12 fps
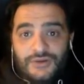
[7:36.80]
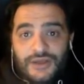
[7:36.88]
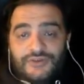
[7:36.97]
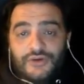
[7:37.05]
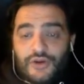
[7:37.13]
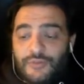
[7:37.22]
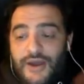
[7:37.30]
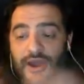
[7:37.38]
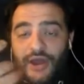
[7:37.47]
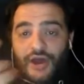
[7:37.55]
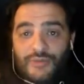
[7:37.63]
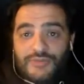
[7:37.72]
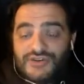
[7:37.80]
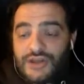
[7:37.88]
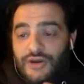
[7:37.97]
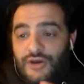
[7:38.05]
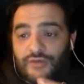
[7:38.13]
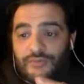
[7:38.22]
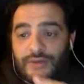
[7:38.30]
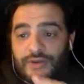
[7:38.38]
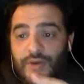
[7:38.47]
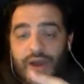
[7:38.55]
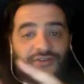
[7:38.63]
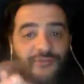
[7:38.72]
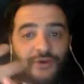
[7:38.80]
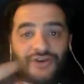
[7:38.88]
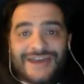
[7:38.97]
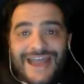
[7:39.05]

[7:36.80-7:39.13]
Antonio Brown 100% owned, Ben Roethlisberger